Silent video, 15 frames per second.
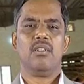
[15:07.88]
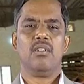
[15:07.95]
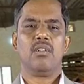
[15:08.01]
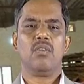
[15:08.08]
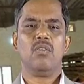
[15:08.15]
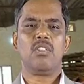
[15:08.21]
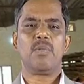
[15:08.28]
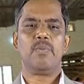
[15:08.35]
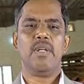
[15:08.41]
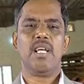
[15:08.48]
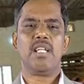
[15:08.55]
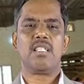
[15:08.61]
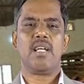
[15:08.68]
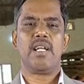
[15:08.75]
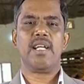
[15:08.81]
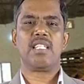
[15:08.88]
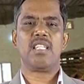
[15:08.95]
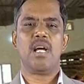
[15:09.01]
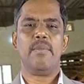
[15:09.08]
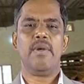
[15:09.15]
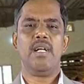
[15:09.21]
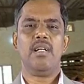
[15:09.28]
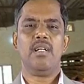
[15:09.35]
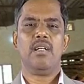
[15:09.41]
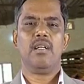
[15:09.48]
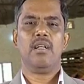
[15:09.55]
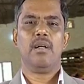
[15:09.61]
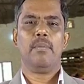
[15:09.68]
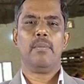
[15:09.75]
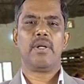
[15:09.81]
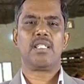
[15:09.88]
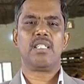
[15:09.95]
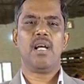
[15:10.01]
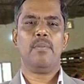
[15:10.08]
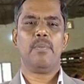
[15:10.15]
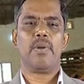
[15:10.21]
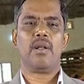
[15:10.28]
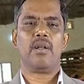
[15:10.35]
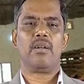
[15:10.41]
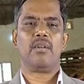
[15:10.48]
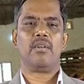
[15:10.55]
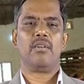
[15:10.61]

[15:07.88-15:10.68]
Two smears are examined per sample.